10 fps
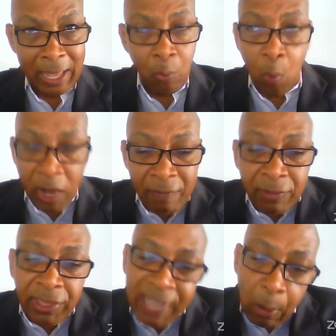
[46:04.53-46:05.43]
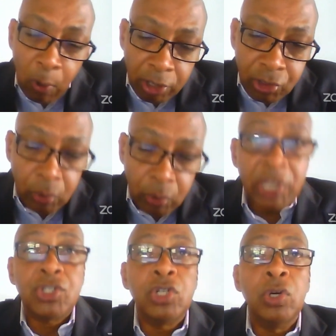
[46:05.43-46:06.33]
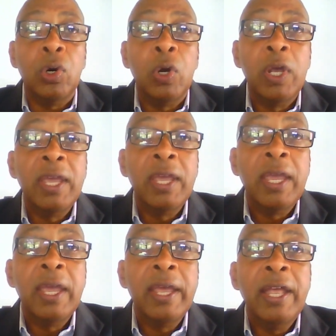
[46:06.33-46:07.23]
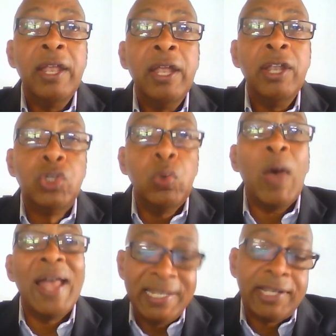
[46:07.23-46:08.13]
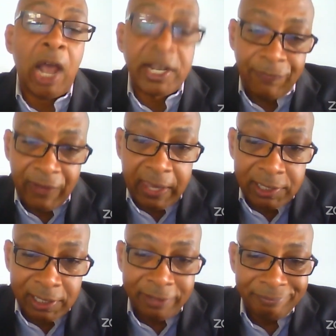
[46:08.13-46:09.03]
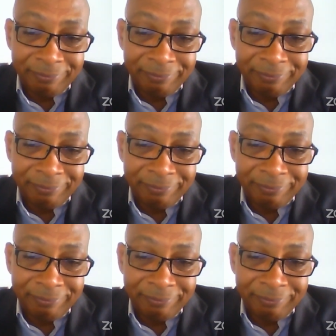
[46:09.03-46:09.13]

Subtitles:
One of the things I want to do is to do a detoxification.